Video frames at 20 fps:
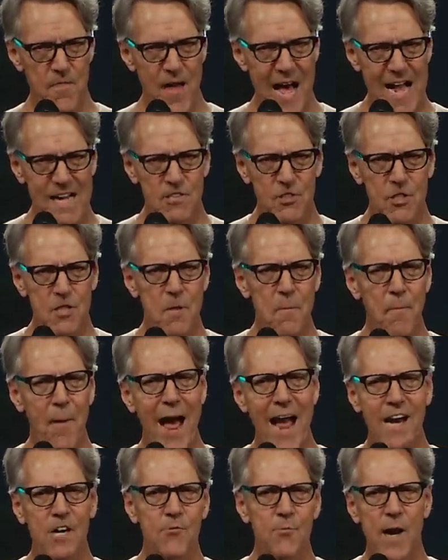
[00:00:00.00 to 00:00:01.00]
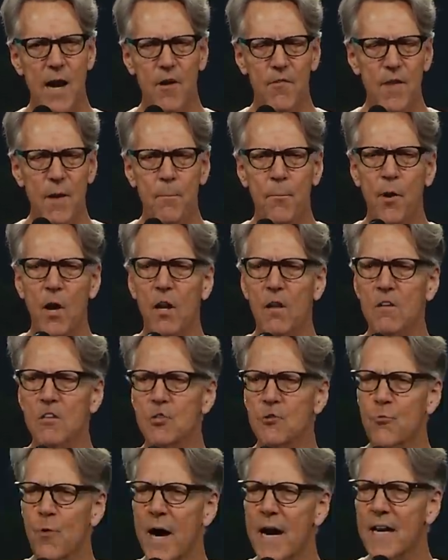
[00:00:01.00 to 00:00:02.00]
That's the background that Paul
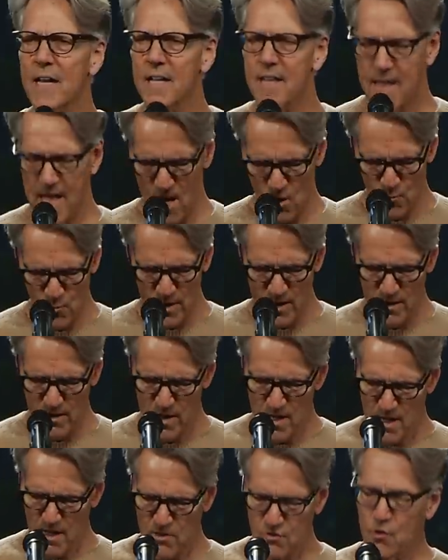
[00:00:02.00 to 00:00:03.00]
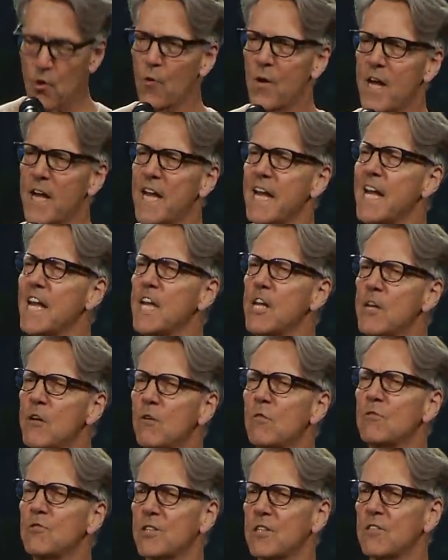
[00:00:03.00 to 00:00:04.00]
is writing that with. So he
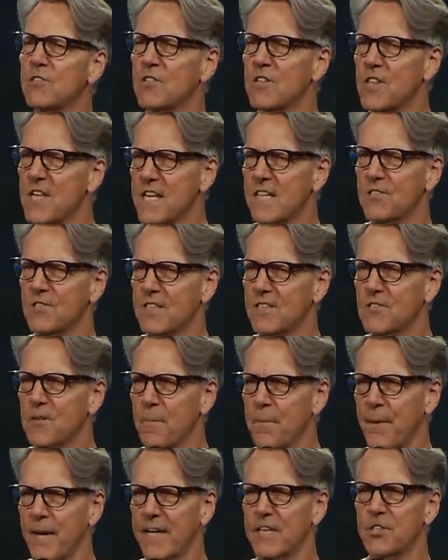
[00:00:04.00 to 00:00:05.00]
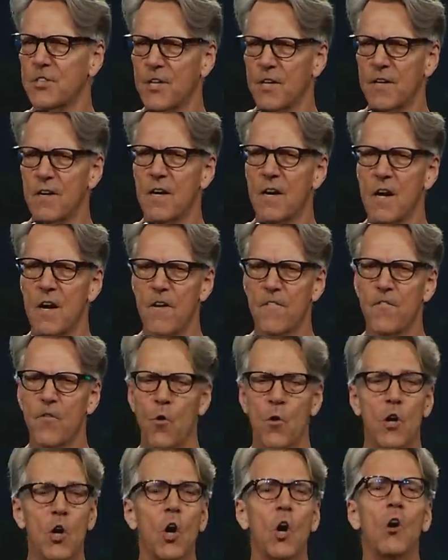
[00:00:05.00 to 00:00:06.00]
uses this as a picture
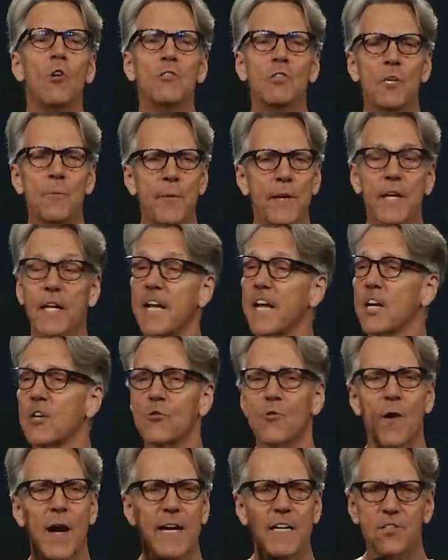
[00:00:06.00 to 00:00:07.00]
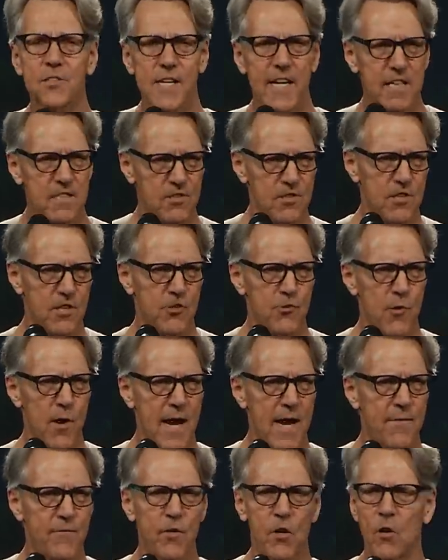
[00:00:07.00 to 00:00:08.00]
for ultimately Christ gets the
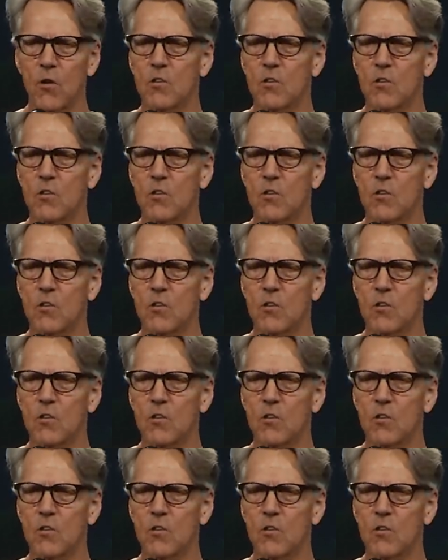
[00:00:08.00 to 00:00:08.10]
triumph.